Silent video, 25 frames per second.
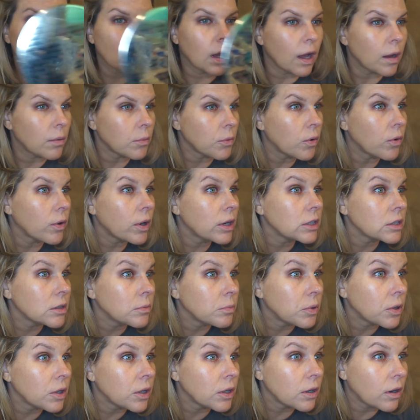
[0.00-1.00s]
I'm going to
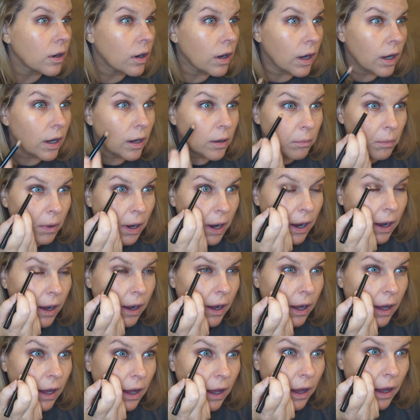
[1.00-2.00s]
put on
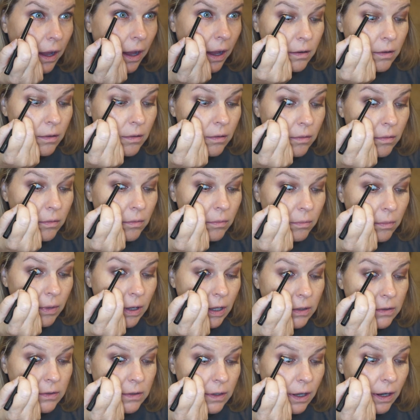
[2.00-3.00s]
my
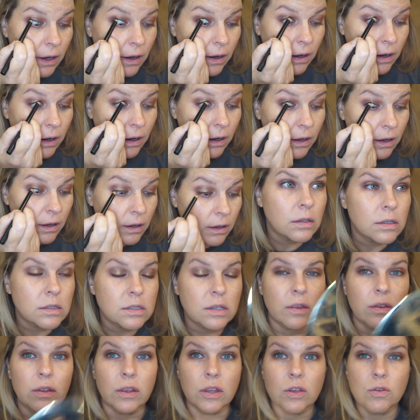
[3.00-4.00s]
mascara
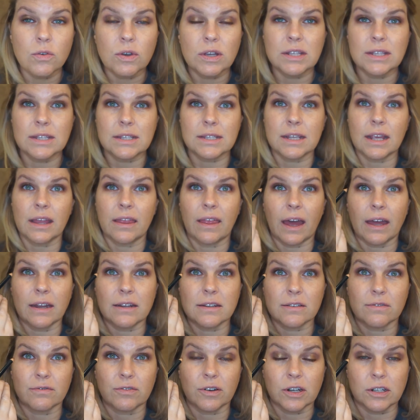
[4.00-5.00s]
so that you can see that
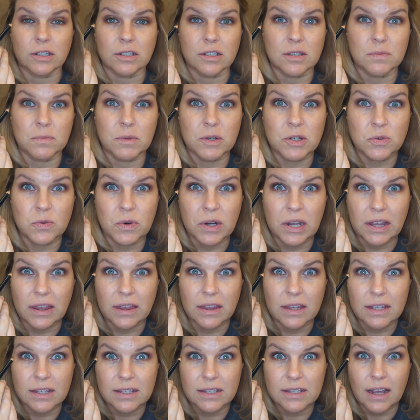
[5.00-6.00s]
difference between
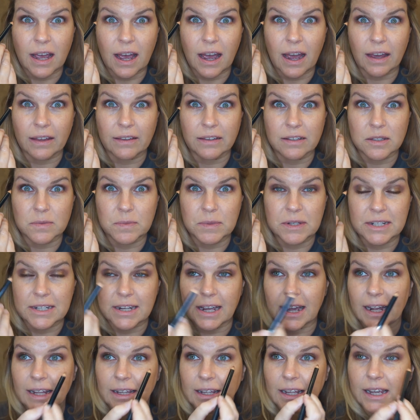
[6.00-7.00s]
this eye that's been
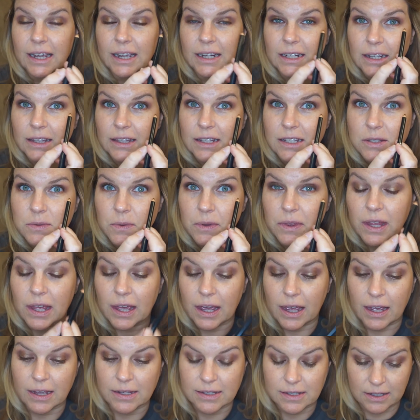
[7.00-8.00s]
tight lined and this one that
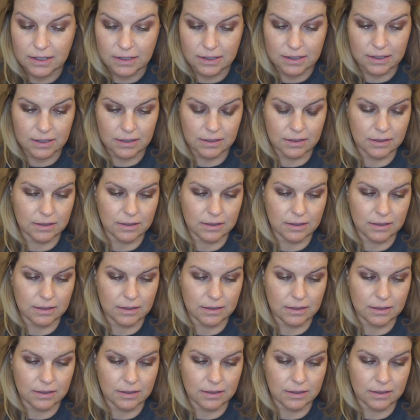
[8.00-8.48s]
hasn't.